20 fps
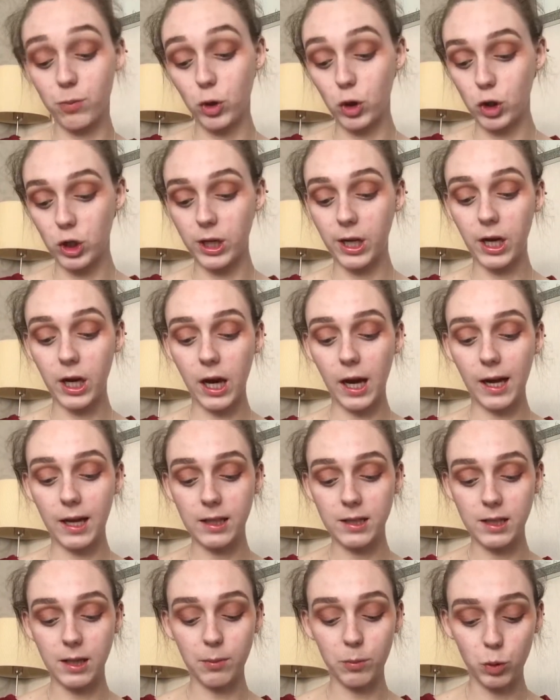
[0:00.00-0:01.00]
brush here,
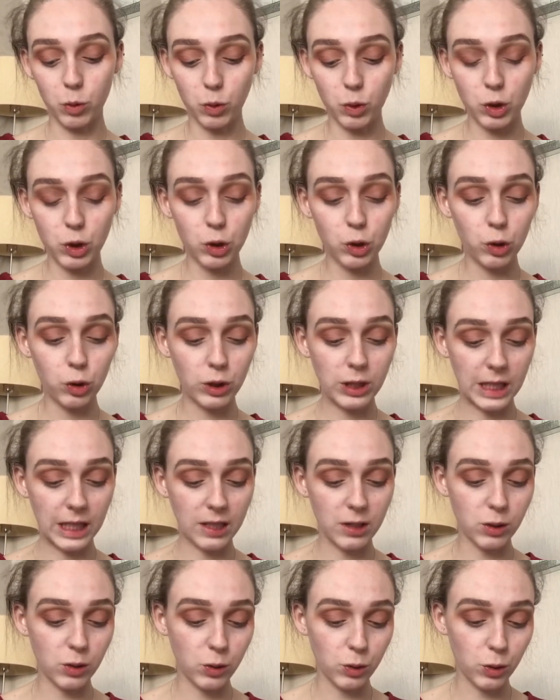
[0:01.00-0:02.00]
and I'm going to use
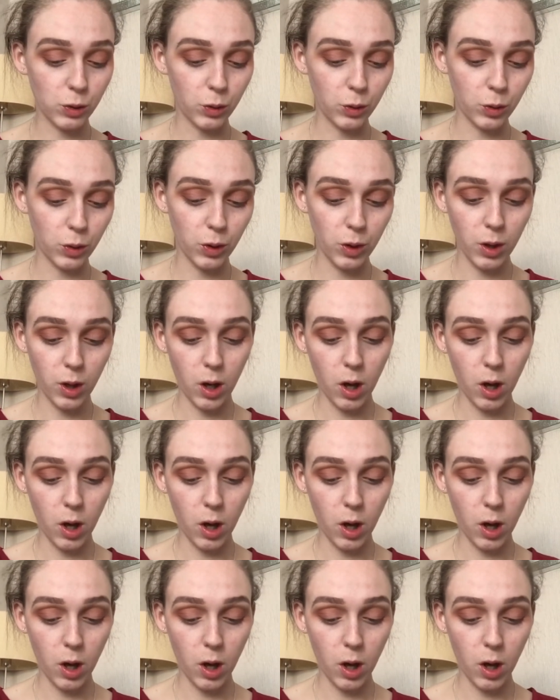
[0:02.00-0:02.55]
this to